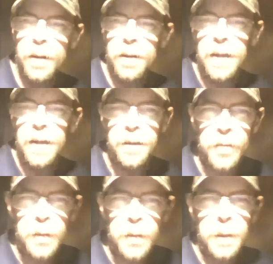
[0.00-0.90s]
Yeah, I was
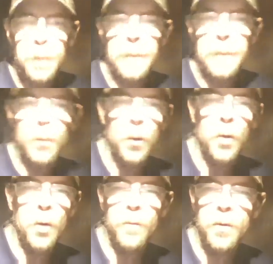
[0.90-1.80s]
thinking about maybe going
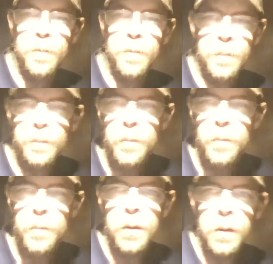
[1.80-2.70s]
over
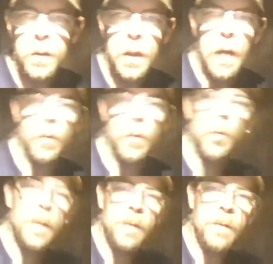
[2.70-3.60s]
a little
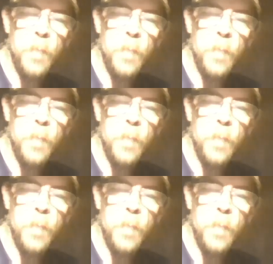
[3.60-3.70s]
bit of